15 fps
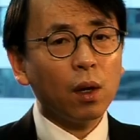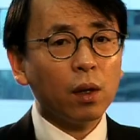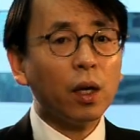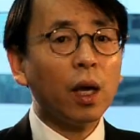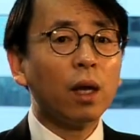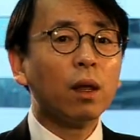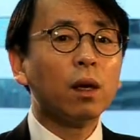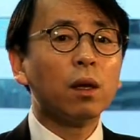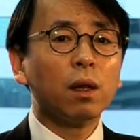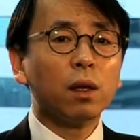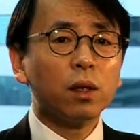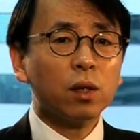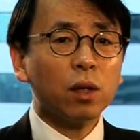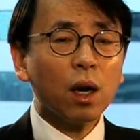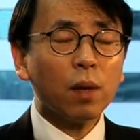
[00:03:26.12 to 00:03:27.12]
Yeah, I think that the
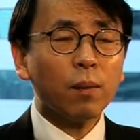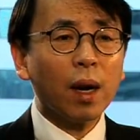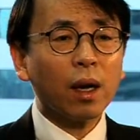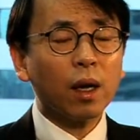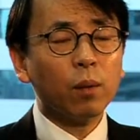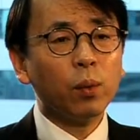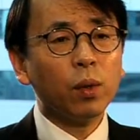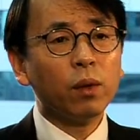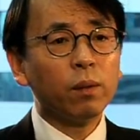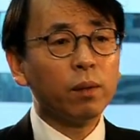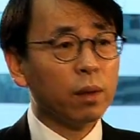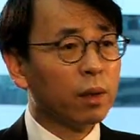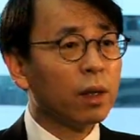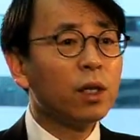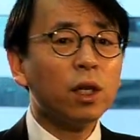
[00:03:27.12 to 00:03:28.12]
stock market boom,
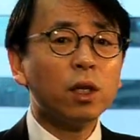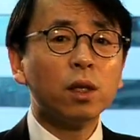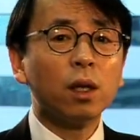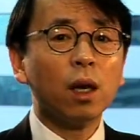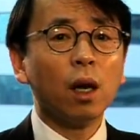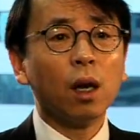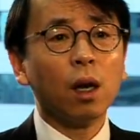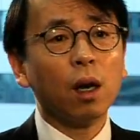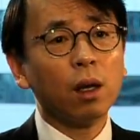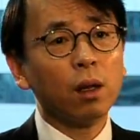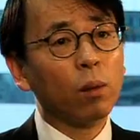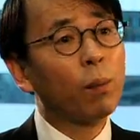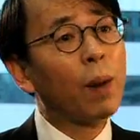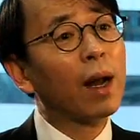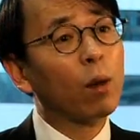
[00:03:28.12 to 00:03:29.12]
this is the
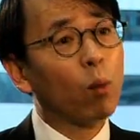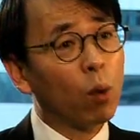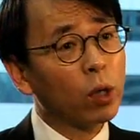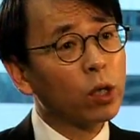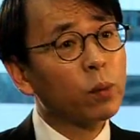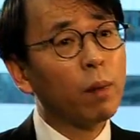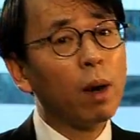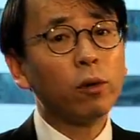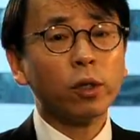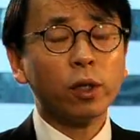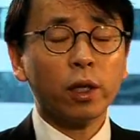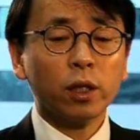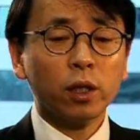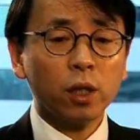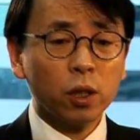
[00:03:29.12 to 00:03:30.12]
part that worries most,
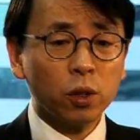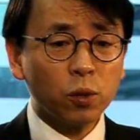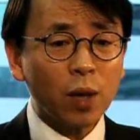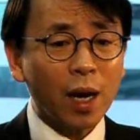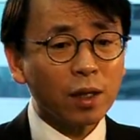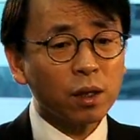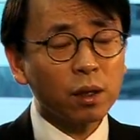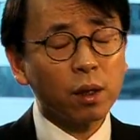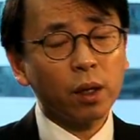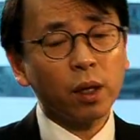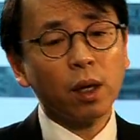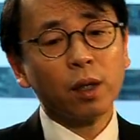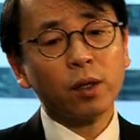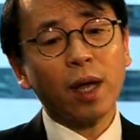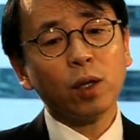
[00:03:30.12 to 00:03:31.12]
is to distract the
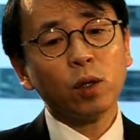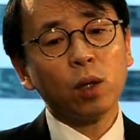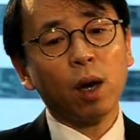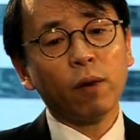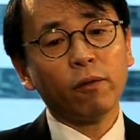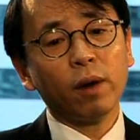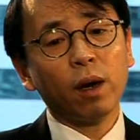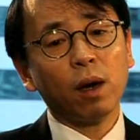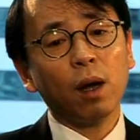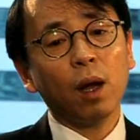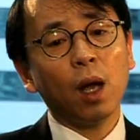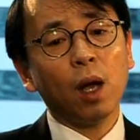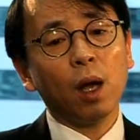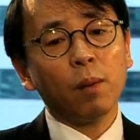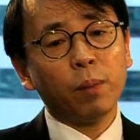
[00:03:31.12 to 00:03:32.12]
attention of
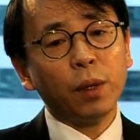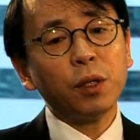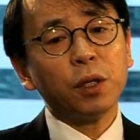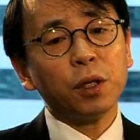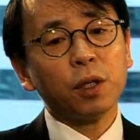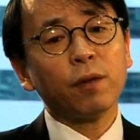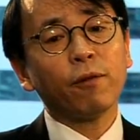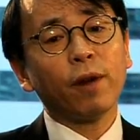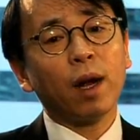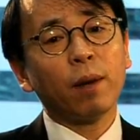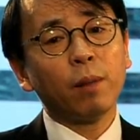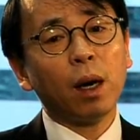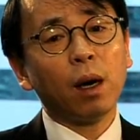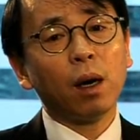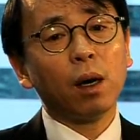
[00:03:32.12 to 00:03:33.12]
business from
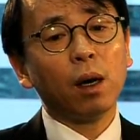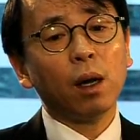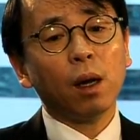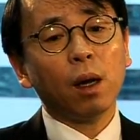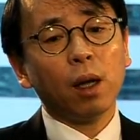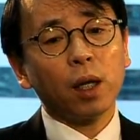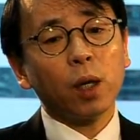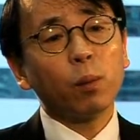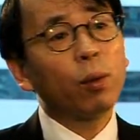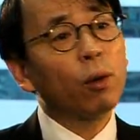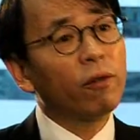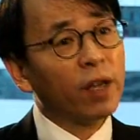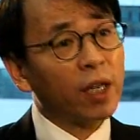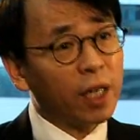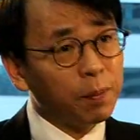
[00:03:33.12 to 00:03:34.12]

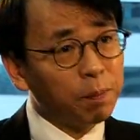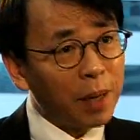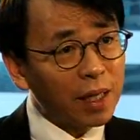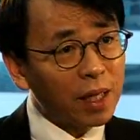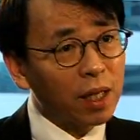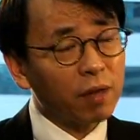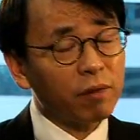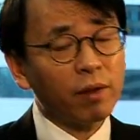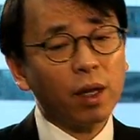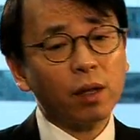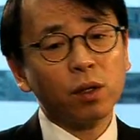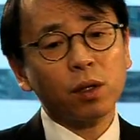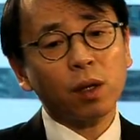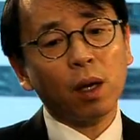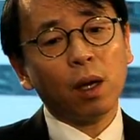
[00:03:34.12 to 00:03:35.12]
improving
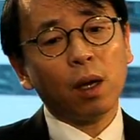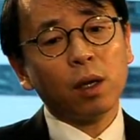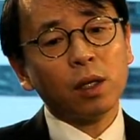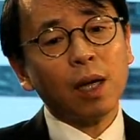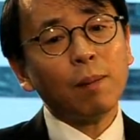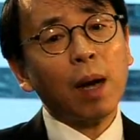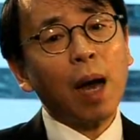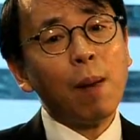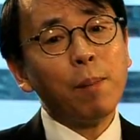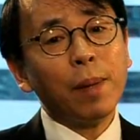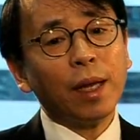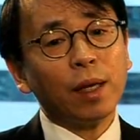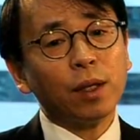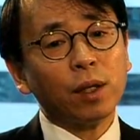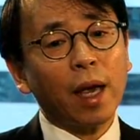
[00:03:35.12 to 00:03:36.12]
competitiveness. Some
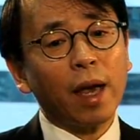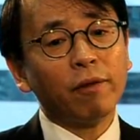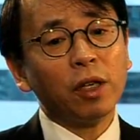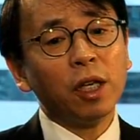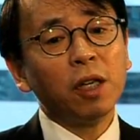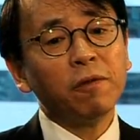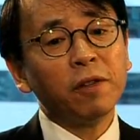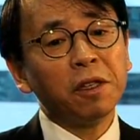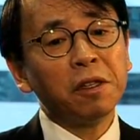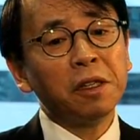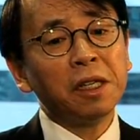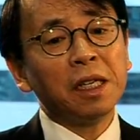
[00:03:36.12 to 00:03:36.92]
companies have even